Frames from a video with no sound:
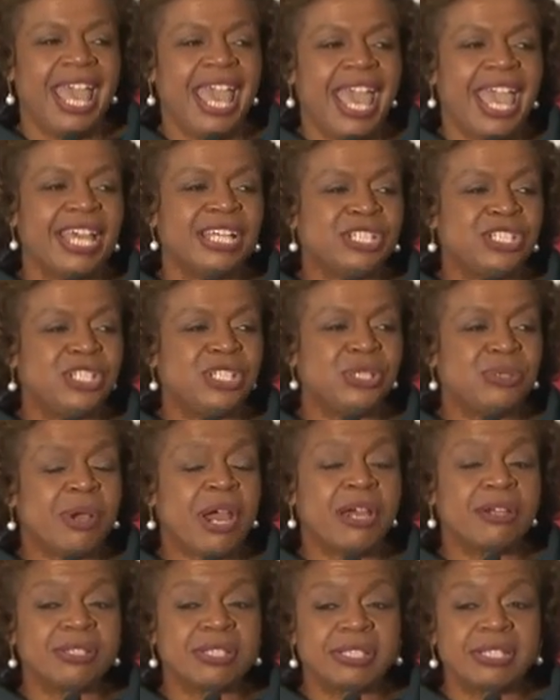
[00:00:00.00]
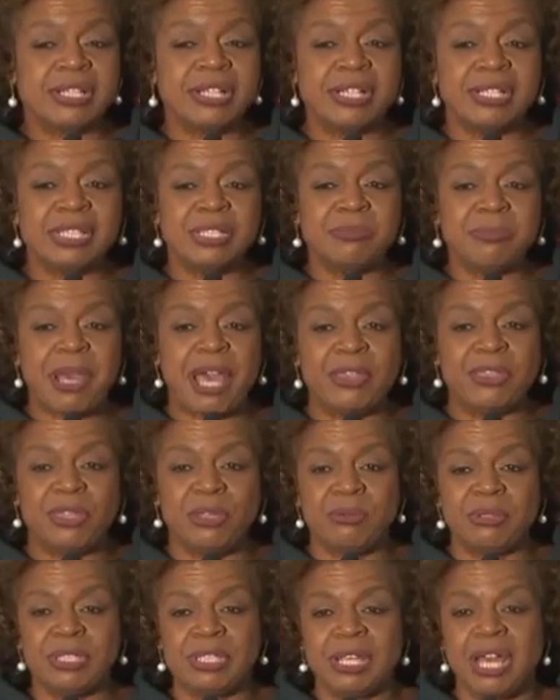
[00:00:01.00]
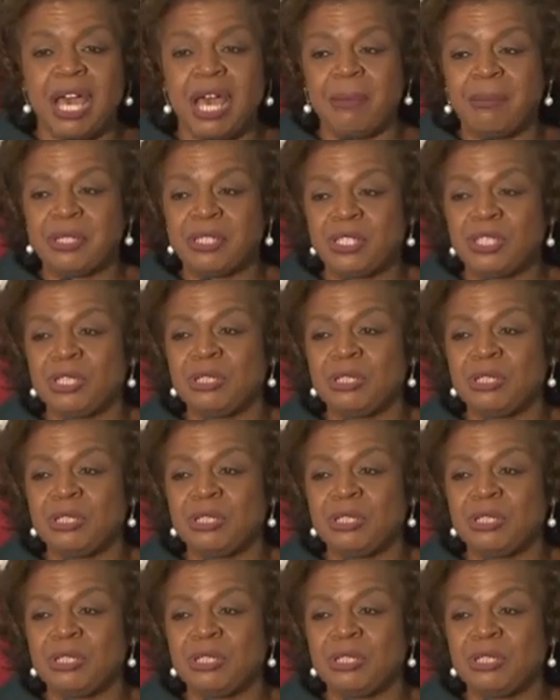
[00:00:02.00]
And to our sons, Matthew and Thomas,